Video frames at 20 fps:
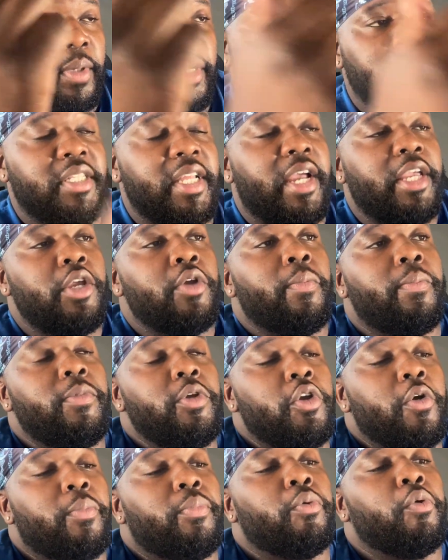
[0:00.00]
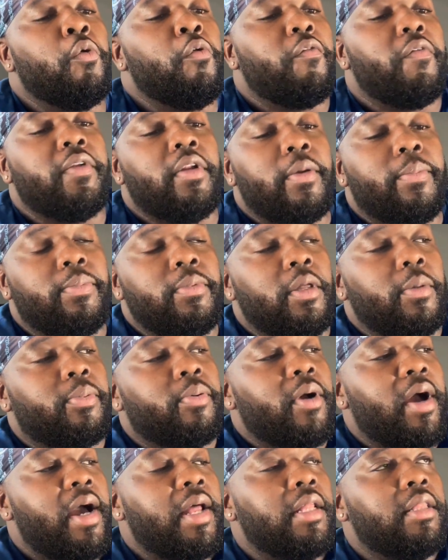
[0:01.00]
Because now you're proofing
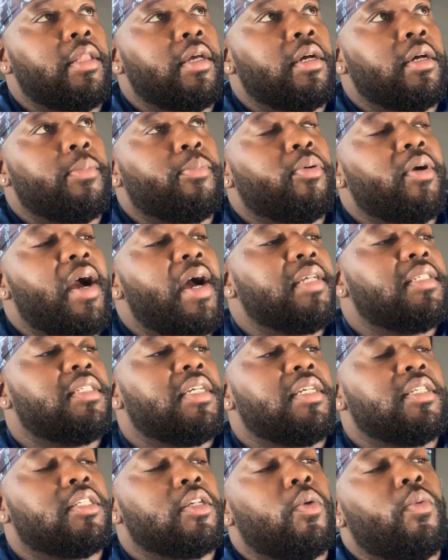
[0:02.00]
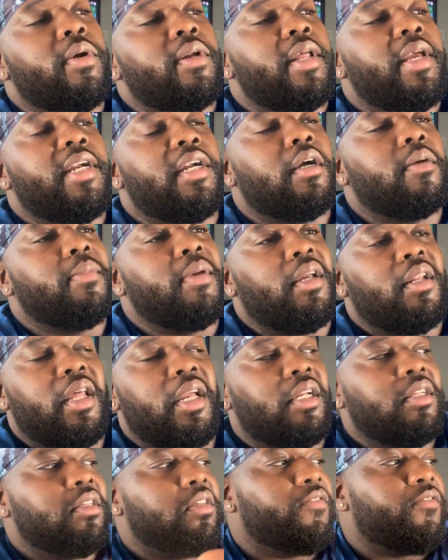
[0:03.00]
the process, so when they come in, they
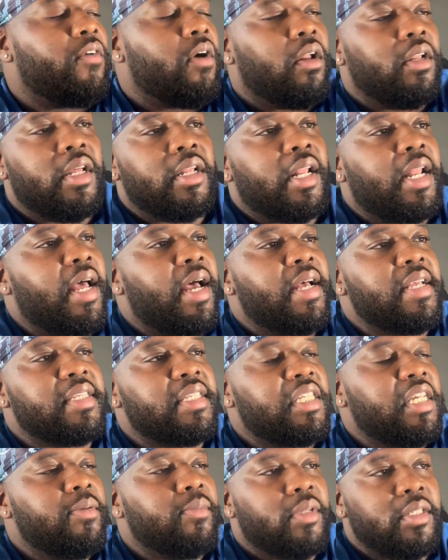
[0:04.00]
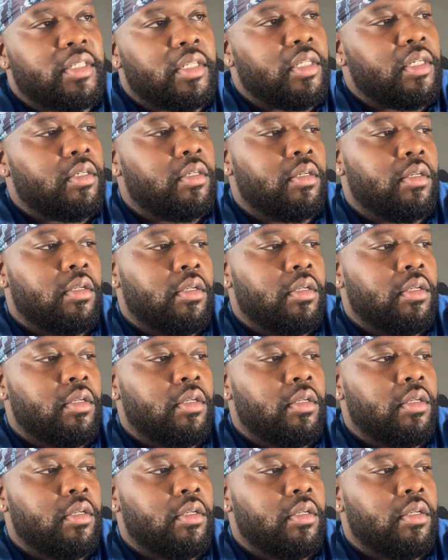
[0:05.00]
can just fall in line seamlessly.